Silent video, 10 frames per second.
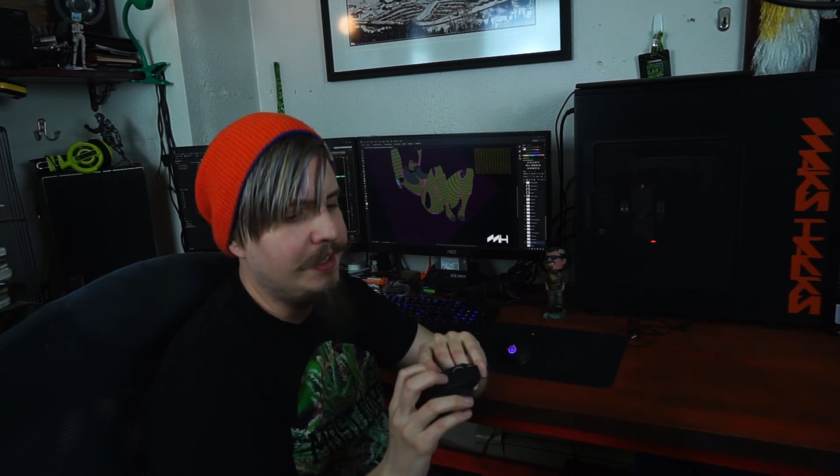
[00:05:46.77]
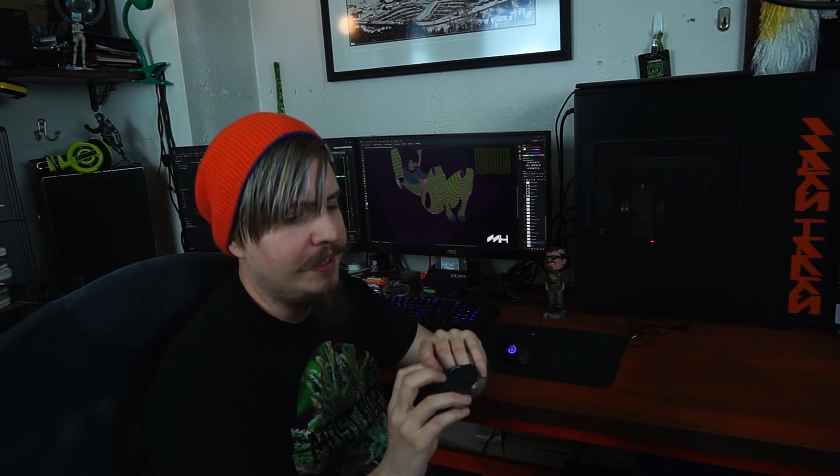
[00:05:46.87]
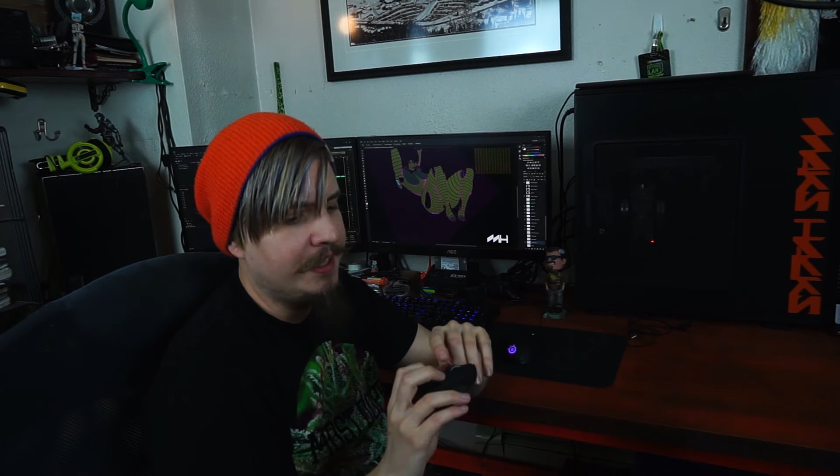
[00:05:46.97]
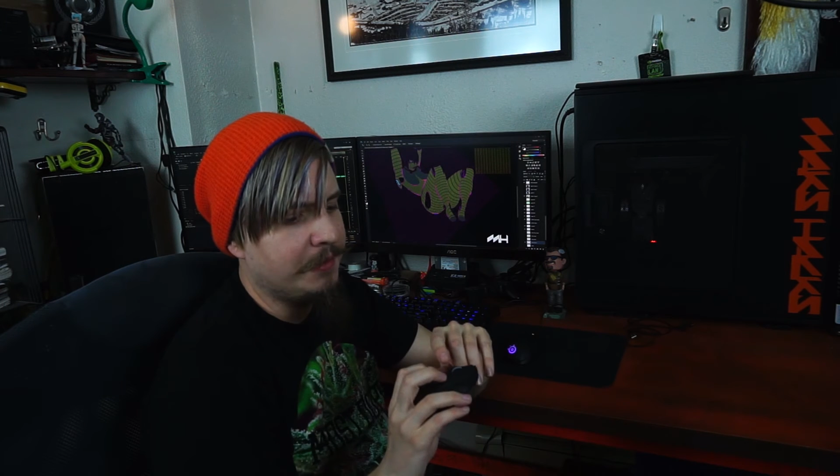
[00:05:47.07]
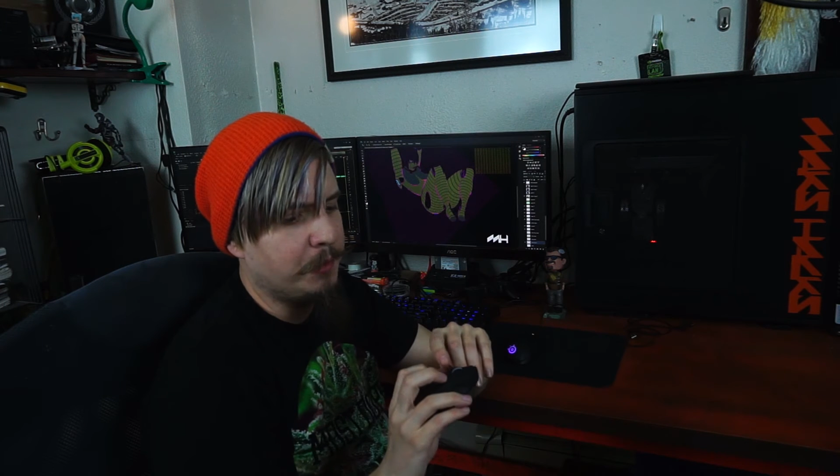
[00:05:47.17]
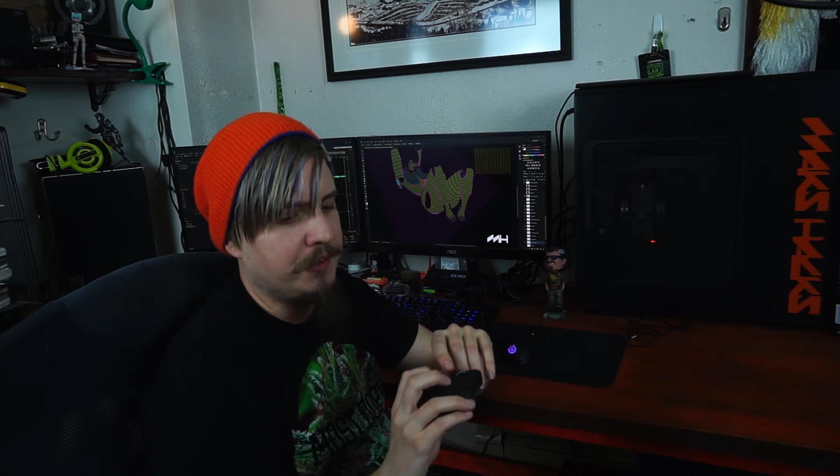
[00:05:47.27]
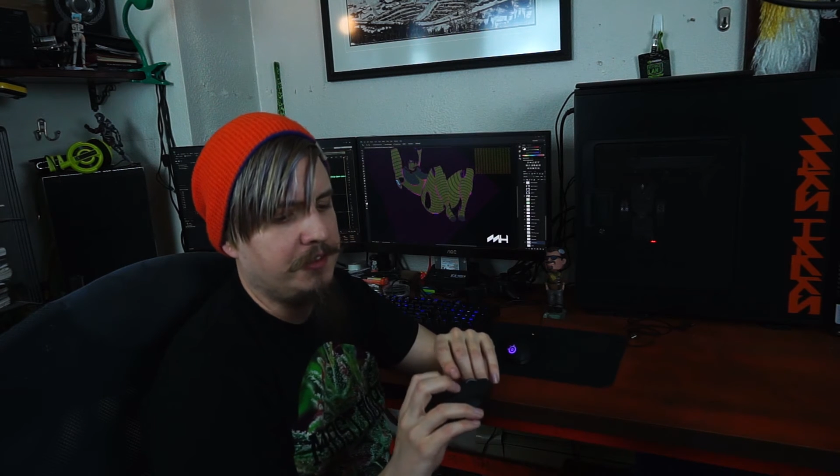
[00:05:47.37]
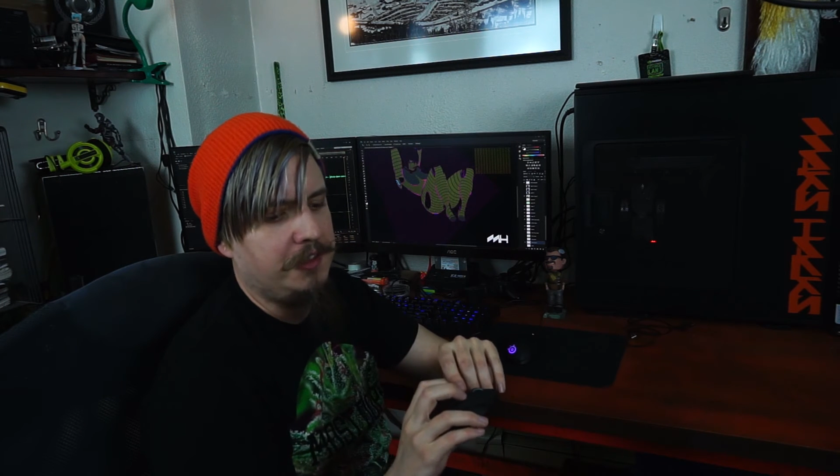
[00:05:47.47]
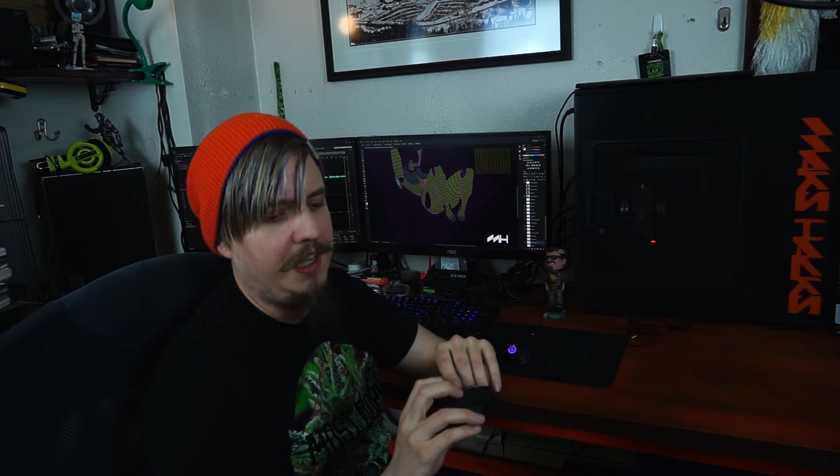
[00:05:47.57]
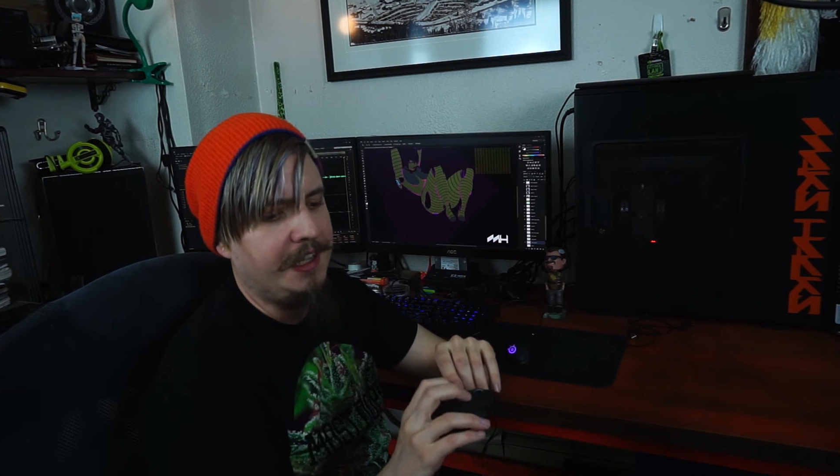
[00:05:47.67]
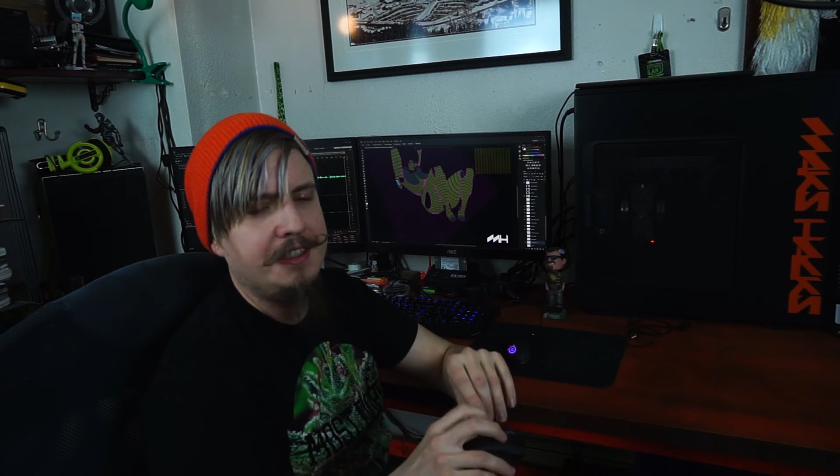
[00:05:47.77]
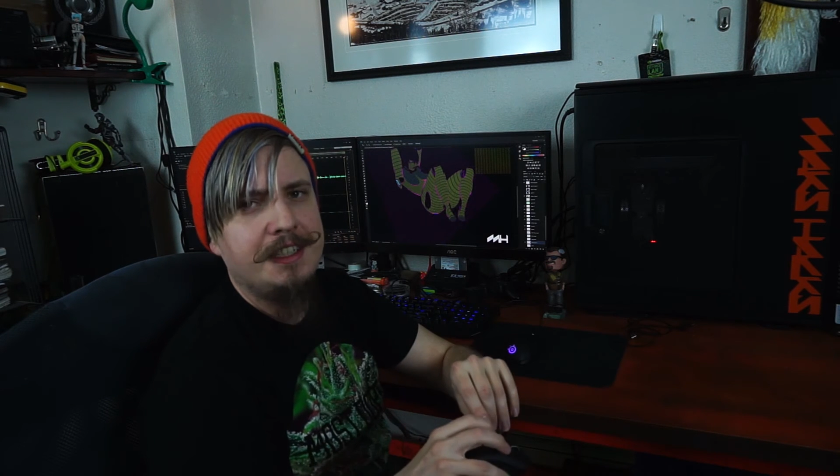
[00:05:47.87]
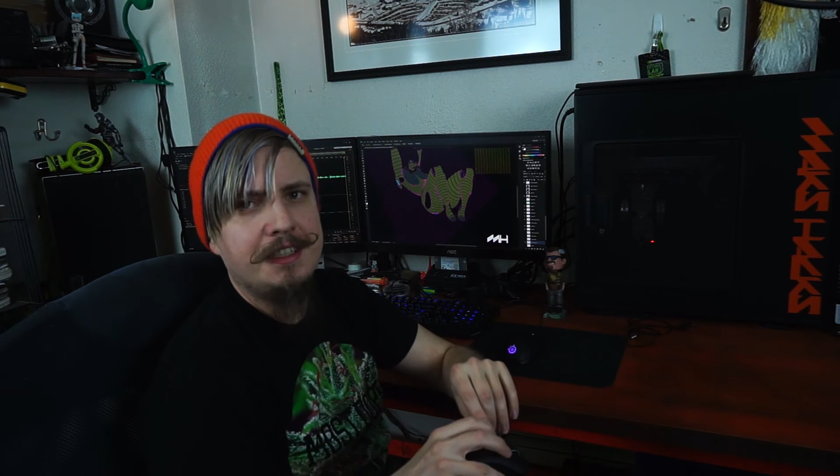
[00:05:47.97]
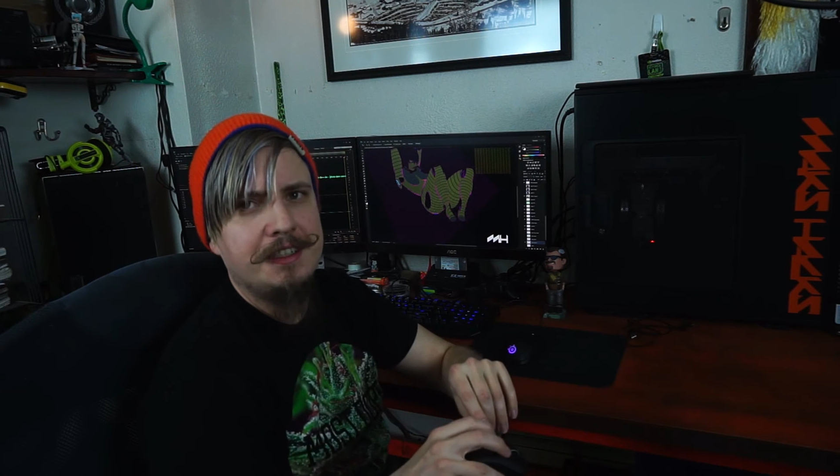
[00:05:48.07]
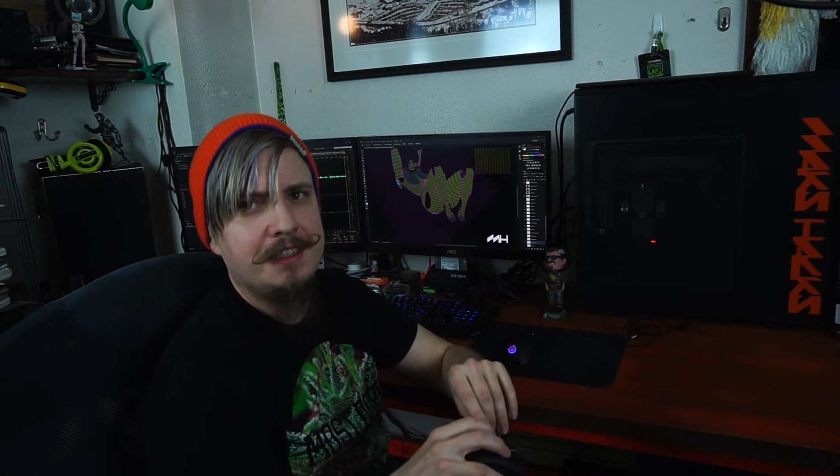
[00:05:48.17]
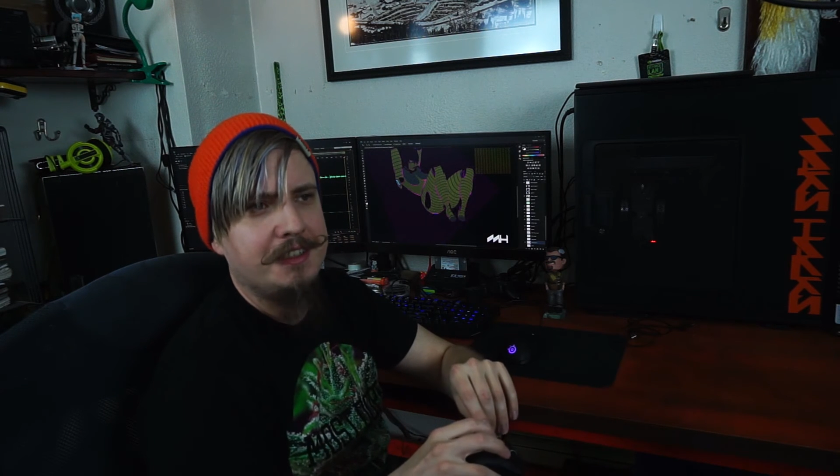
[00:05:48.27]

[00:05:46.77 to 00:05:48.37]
liked was editing.